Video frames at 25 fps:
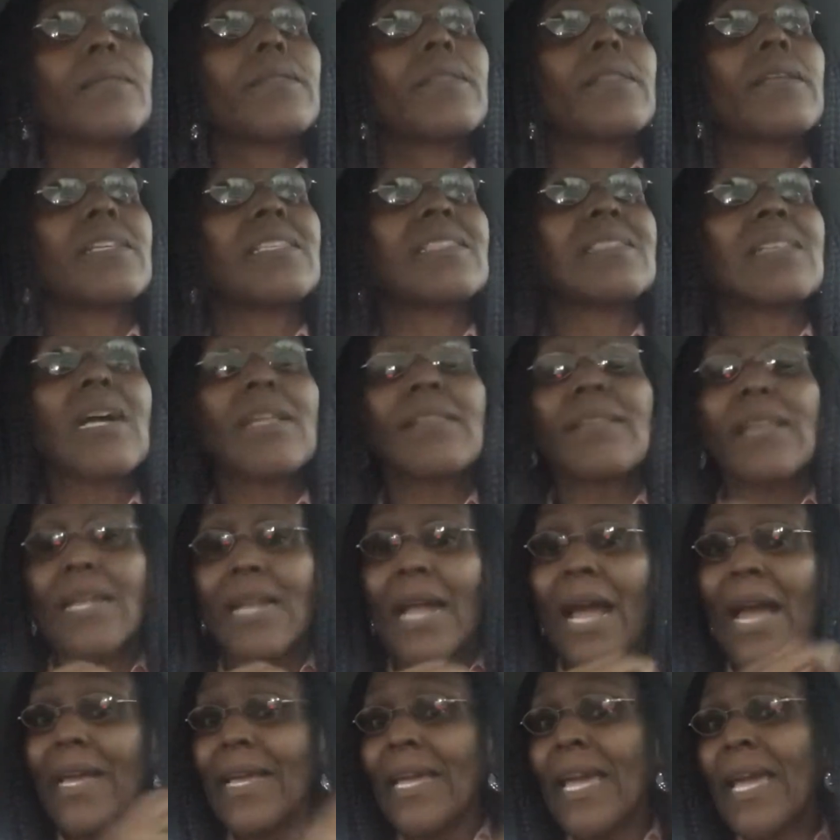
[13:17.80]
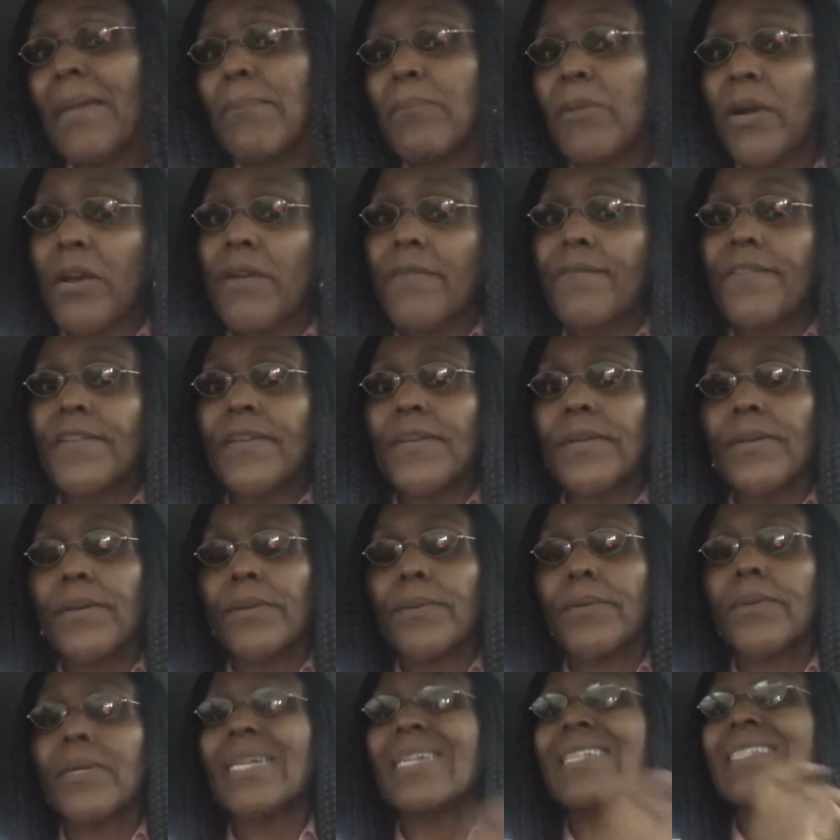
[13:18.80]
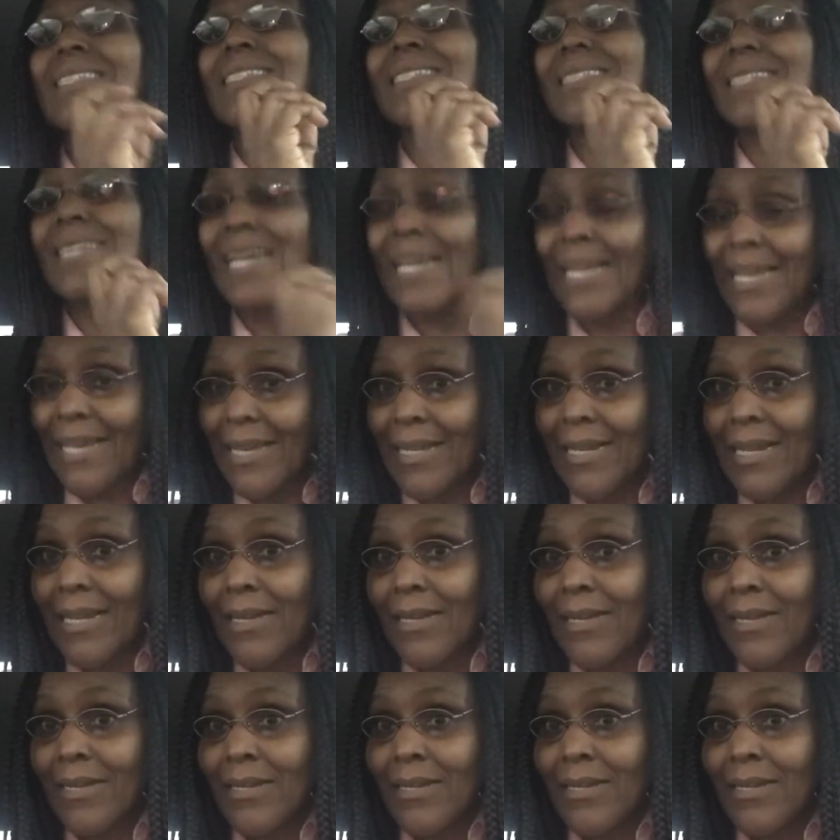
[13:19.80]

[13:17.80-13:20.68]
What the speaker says: The son that I gave birth to is dead.